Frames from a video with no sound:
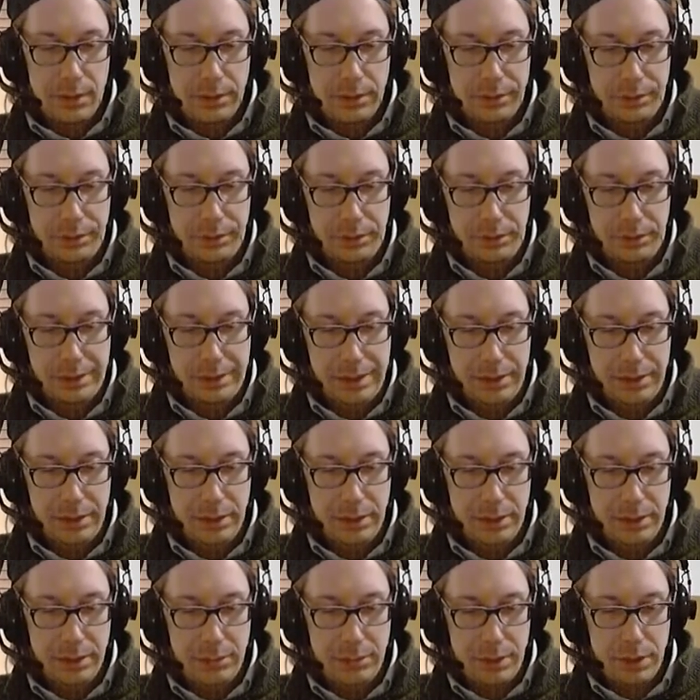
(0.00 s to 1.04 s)
Certainly, I
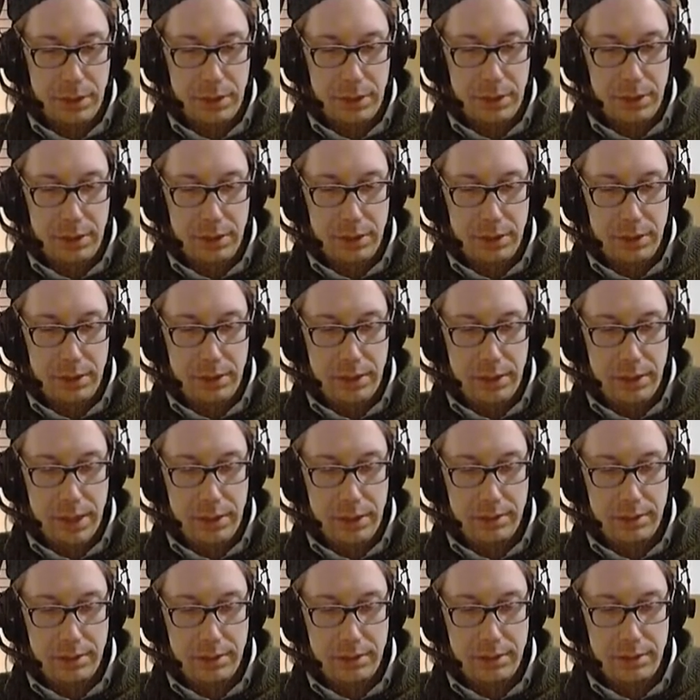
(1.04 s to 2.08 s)
think the market in
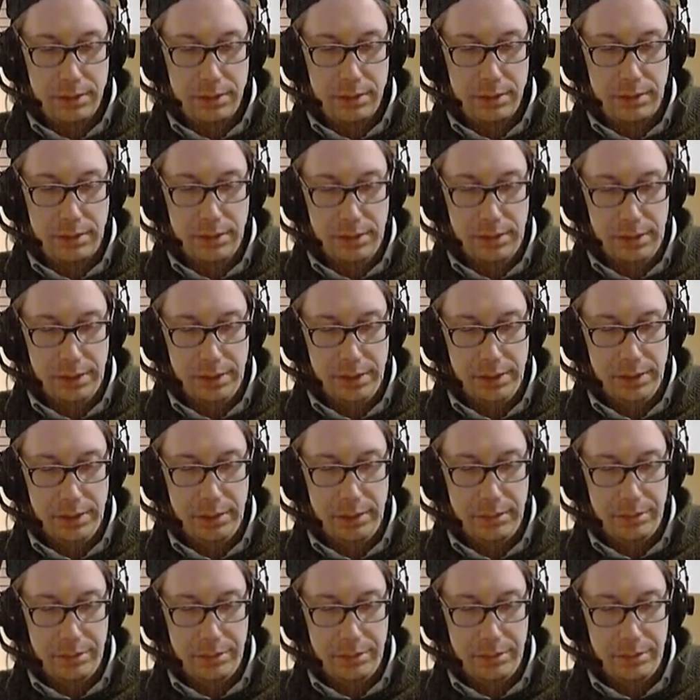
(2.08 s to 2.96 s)
Dallas isn't as